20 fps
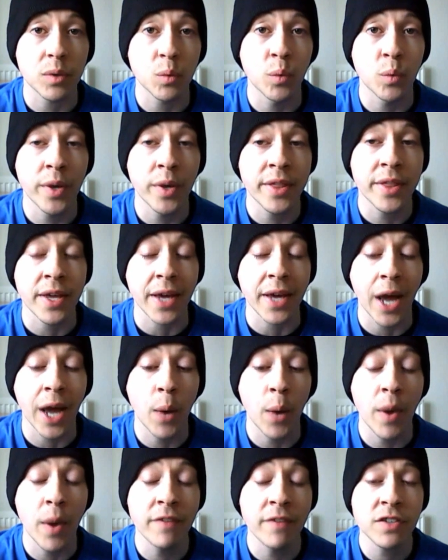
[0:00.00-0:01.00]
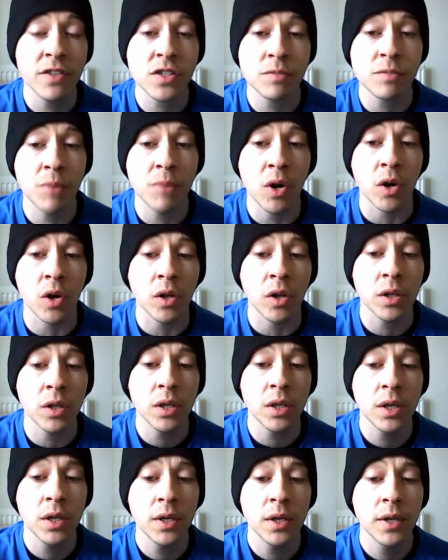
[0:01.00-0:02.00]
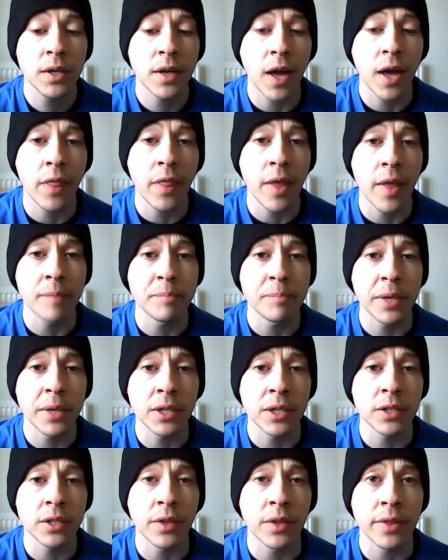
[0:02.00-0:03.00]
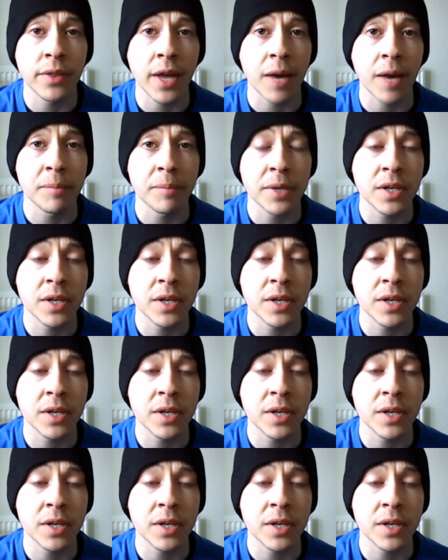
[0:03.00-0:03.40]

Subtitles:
with it, however small, and then build on that,